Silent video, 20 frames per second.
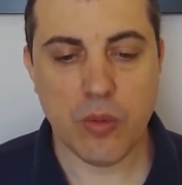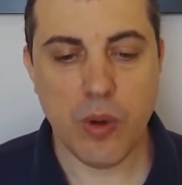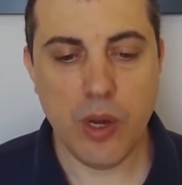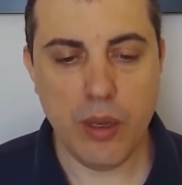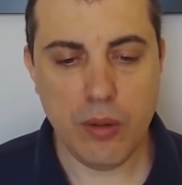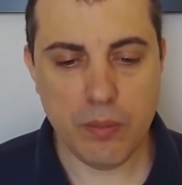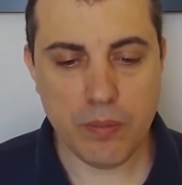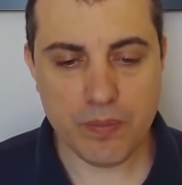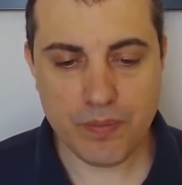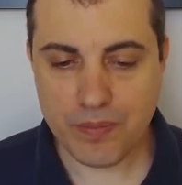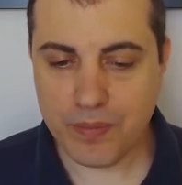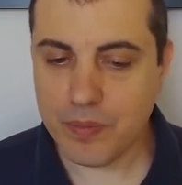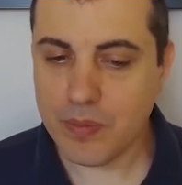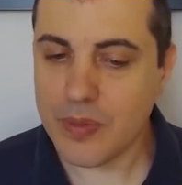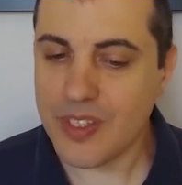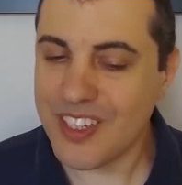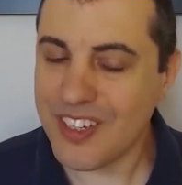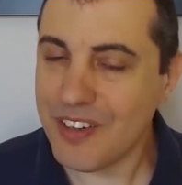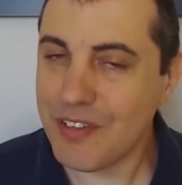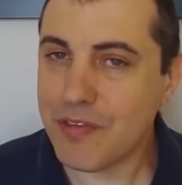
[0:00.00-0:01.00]
Well,
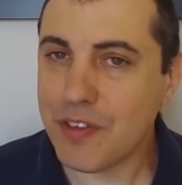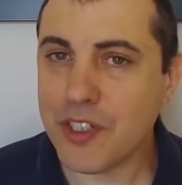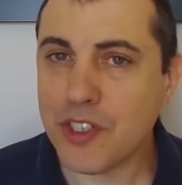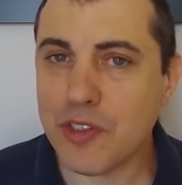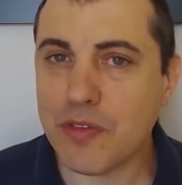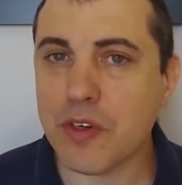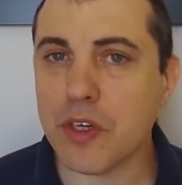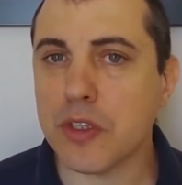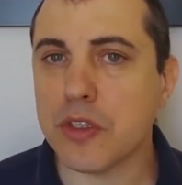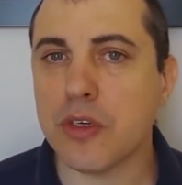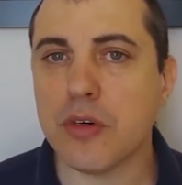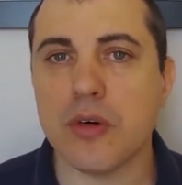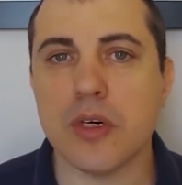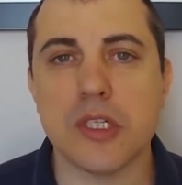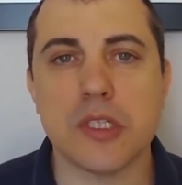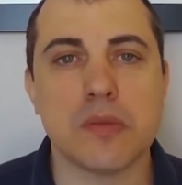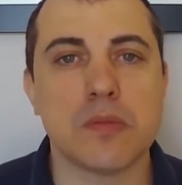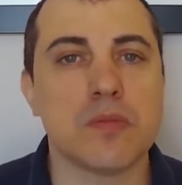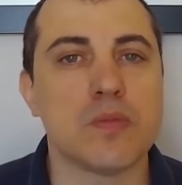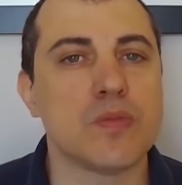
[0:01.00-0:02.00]
first of all,
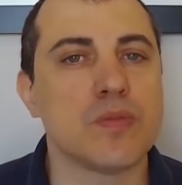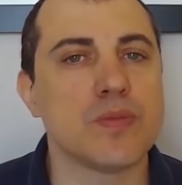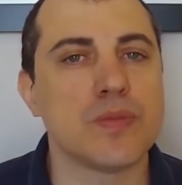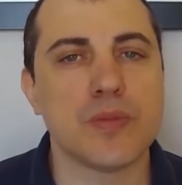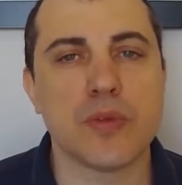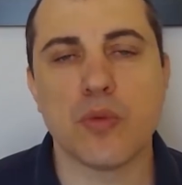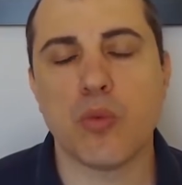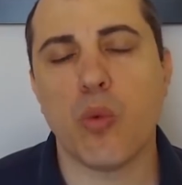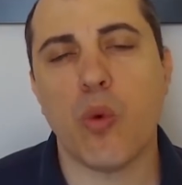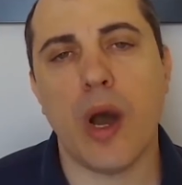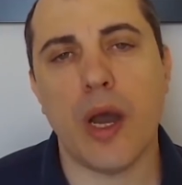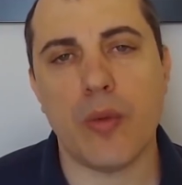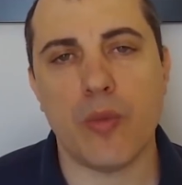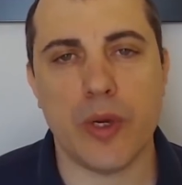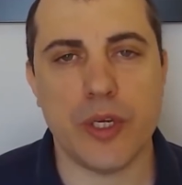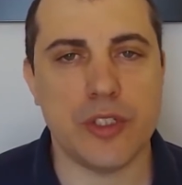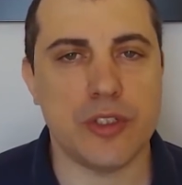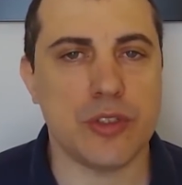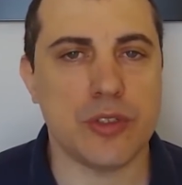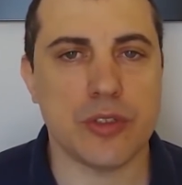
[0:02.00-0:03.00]
Noah, why
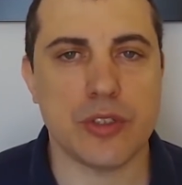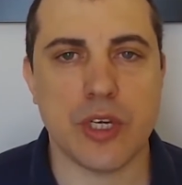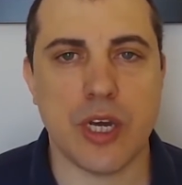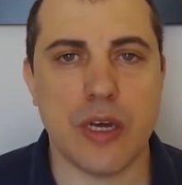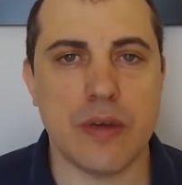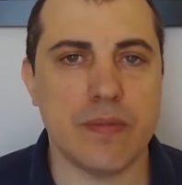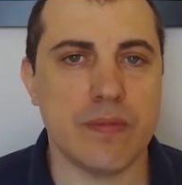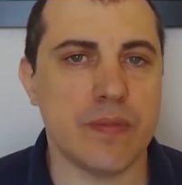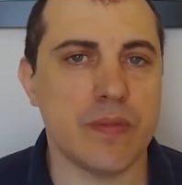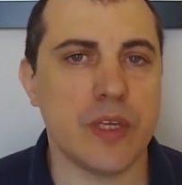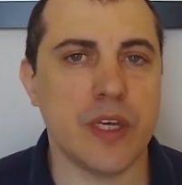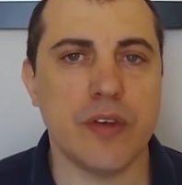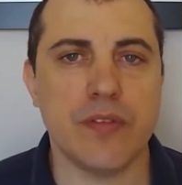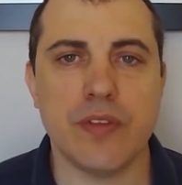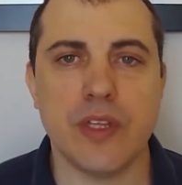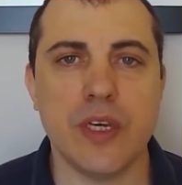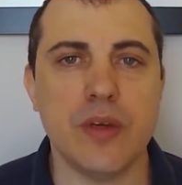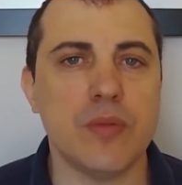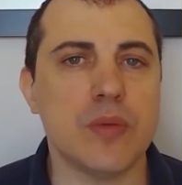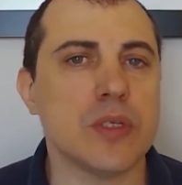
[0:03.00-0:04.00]
waste your time?
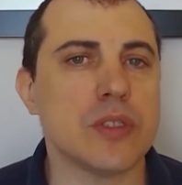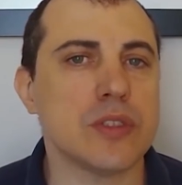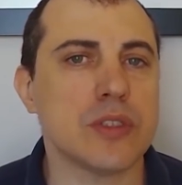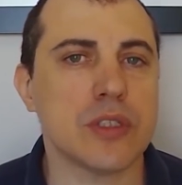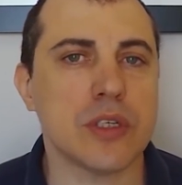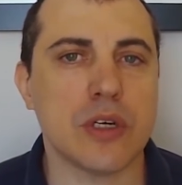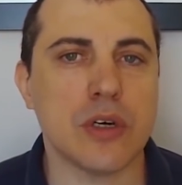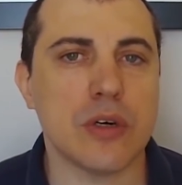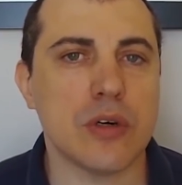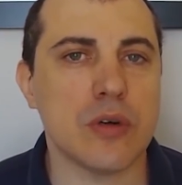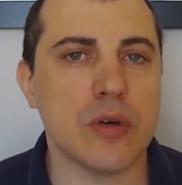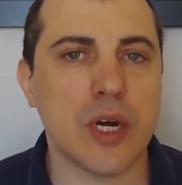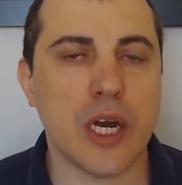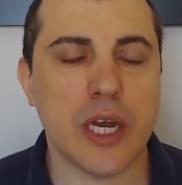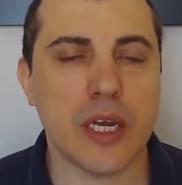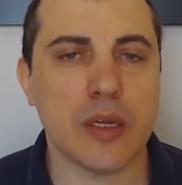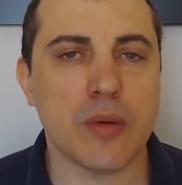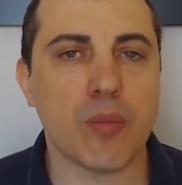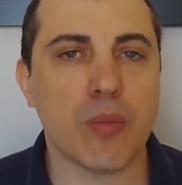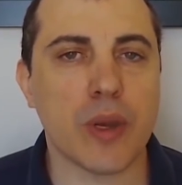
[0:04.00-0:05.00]
If they want to
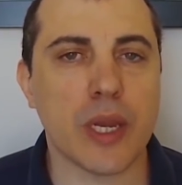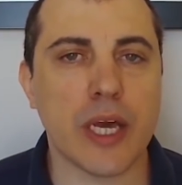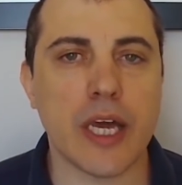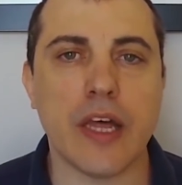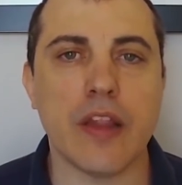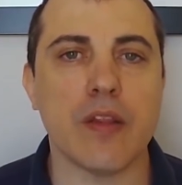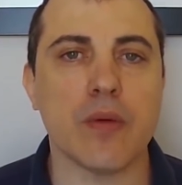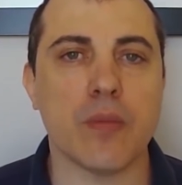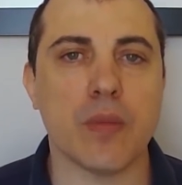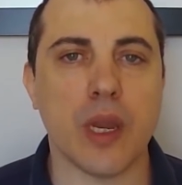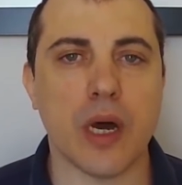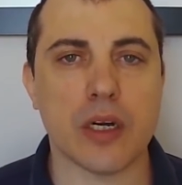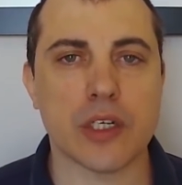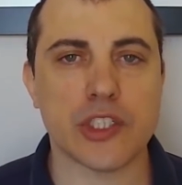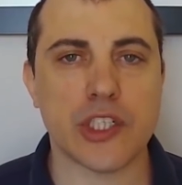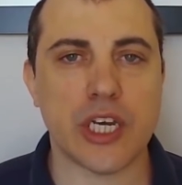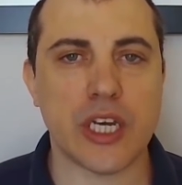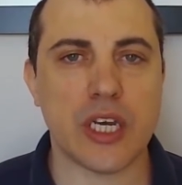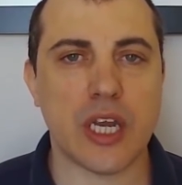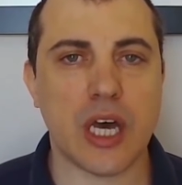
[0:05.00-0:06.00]
go and play the
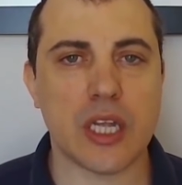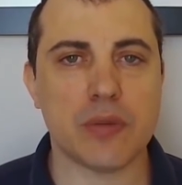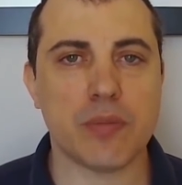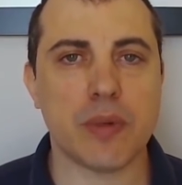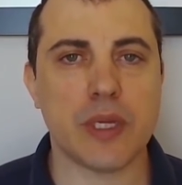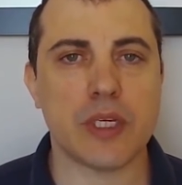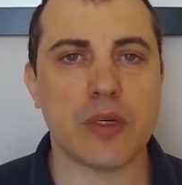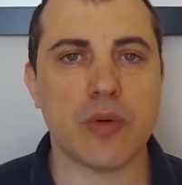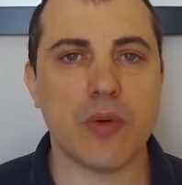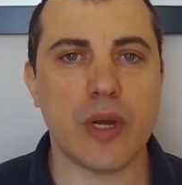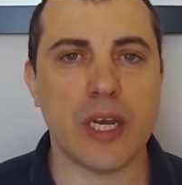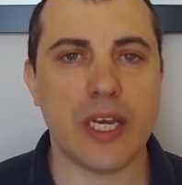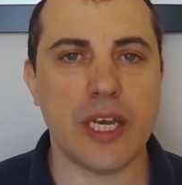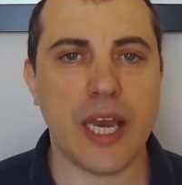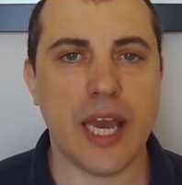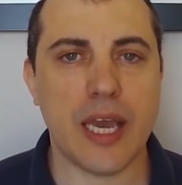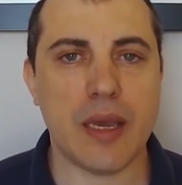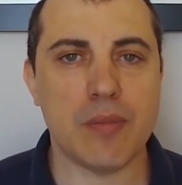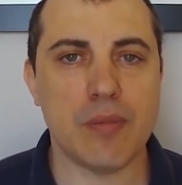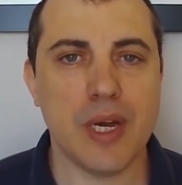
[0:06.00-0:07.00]
blockchain not
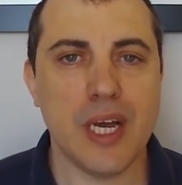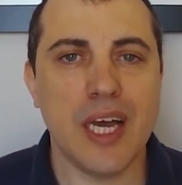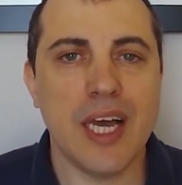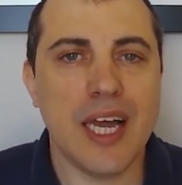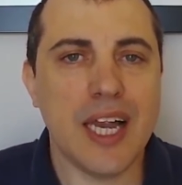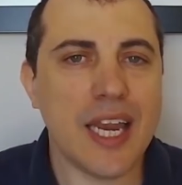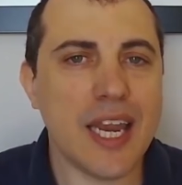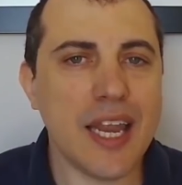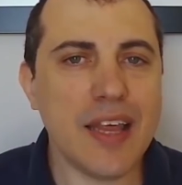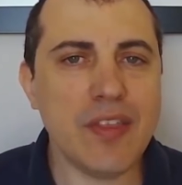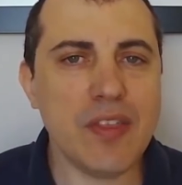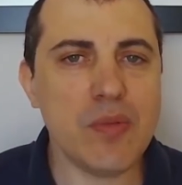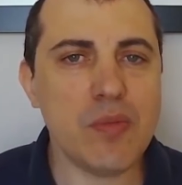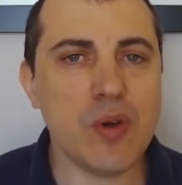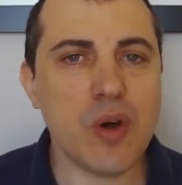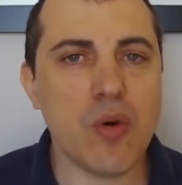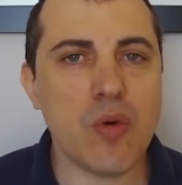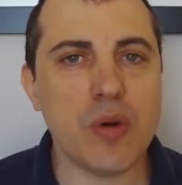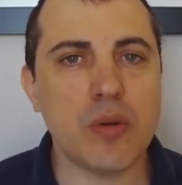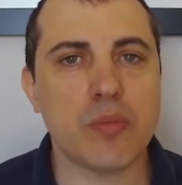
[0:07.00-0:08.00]
Bitcoin game, let
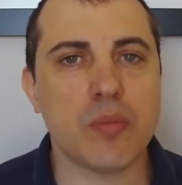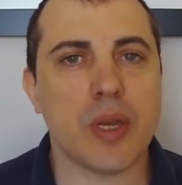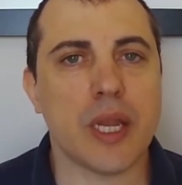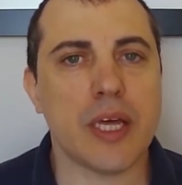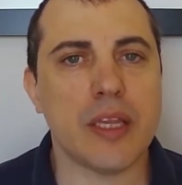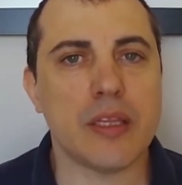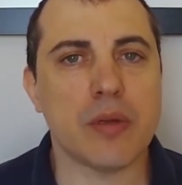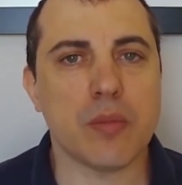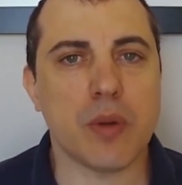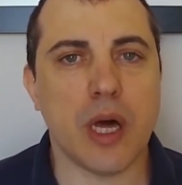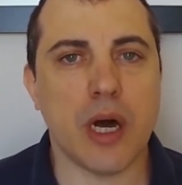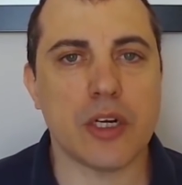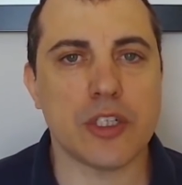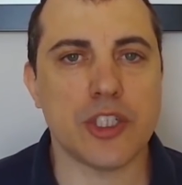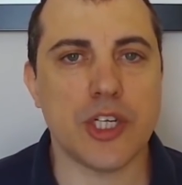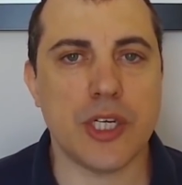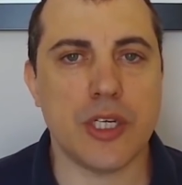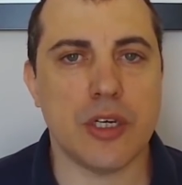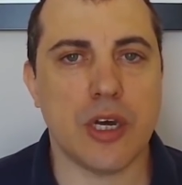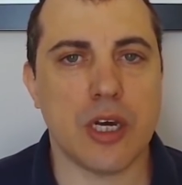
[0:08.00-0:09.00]
them go and play the
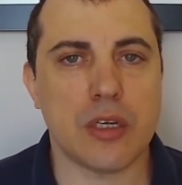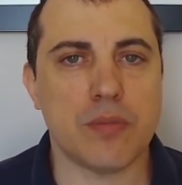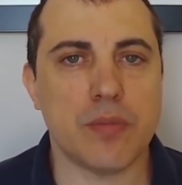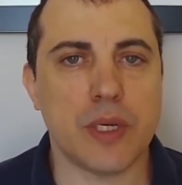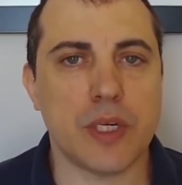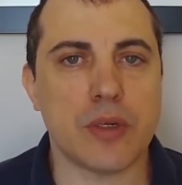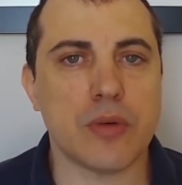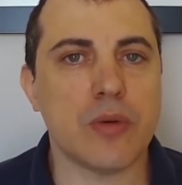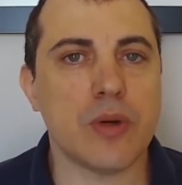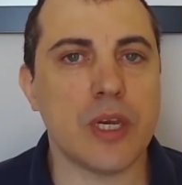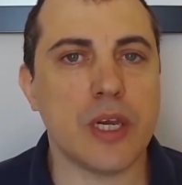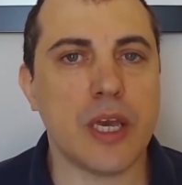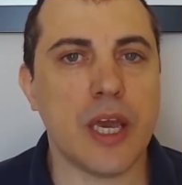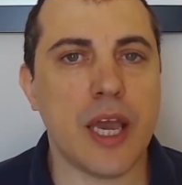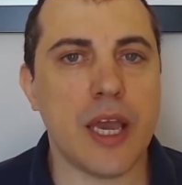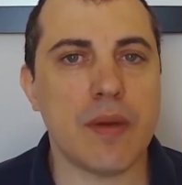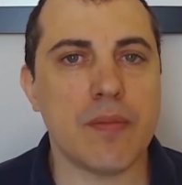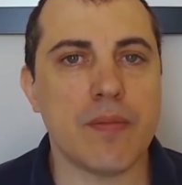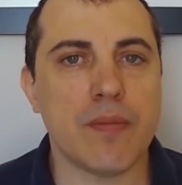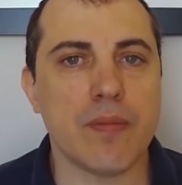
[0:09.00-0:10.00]
blockchain not Bitcoin
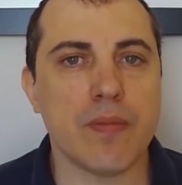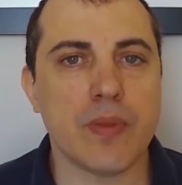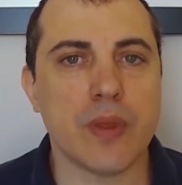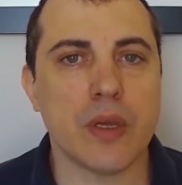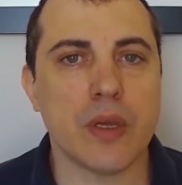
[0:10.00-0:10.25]
game.